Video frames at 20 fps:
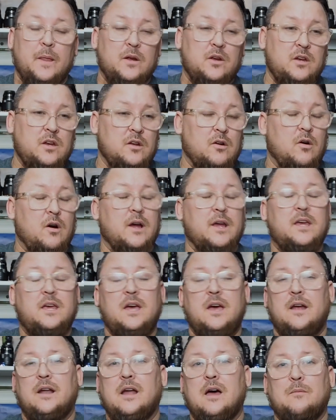You know,
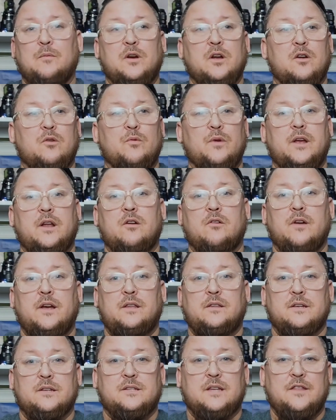again, I'm going to reiterate
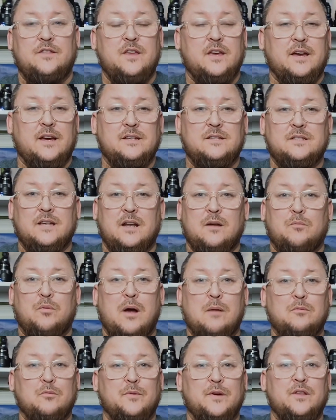this. I think I said it
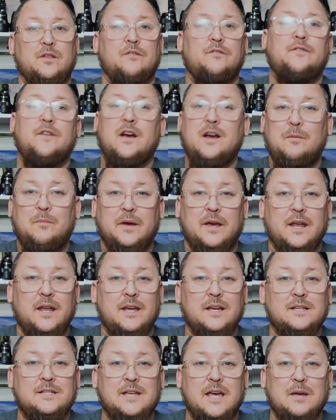probably in the very
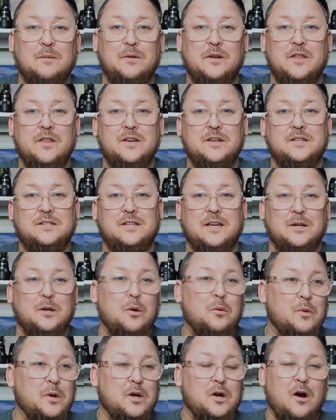beginning segment of this. I
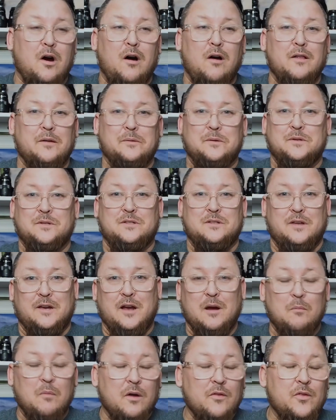don't recall. It was like
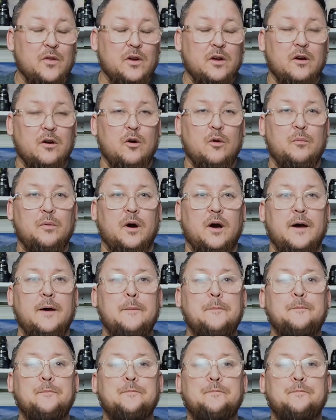a month ago, but